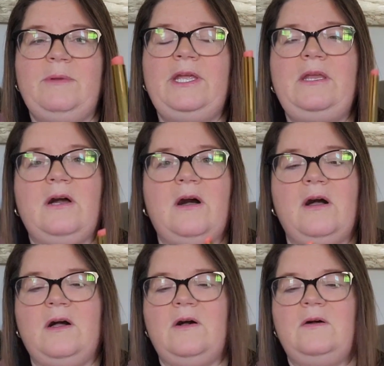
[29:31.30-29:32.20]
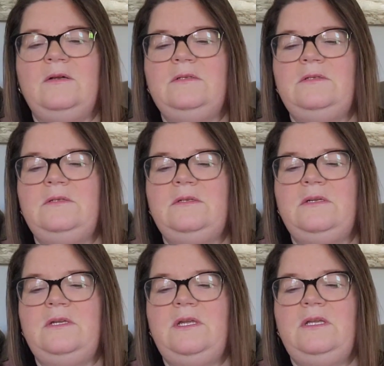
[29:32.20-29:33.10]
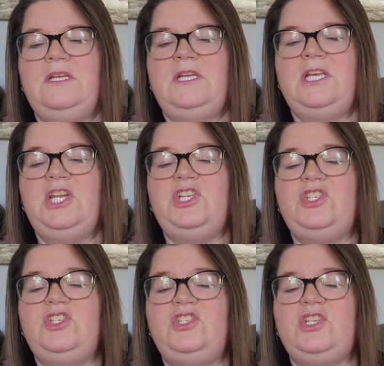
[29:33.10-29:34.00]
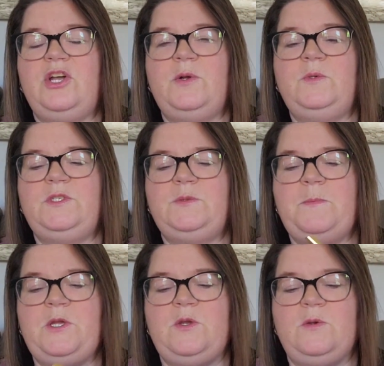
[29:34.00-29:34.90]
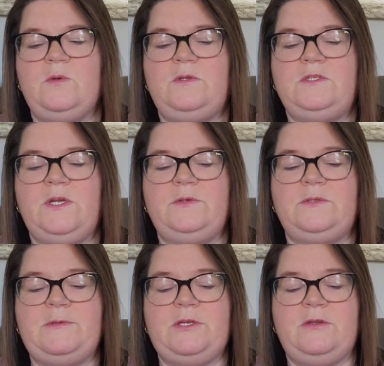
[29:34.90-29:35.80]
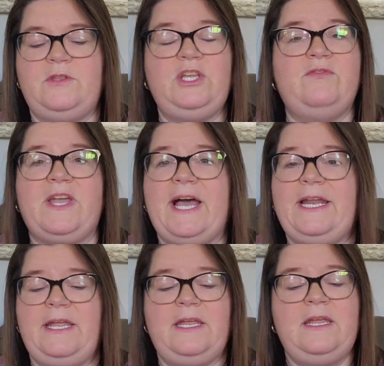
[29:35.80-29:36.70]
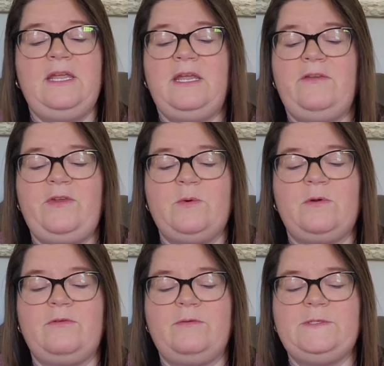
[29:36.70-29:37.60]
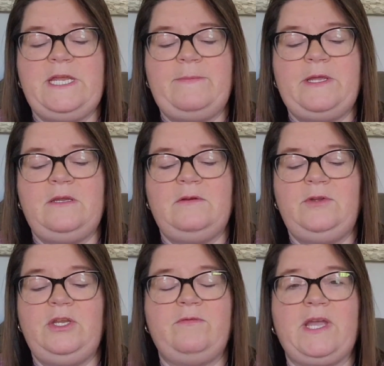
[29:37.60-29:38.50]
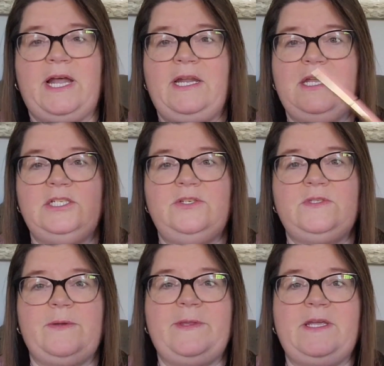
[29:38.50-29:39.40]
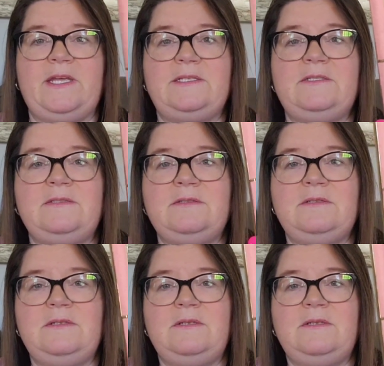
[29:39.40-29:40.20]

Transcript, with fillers: But y'all, it is so smooth, so smooth. You've got it. If you order from Temu, you've got to get you some of this.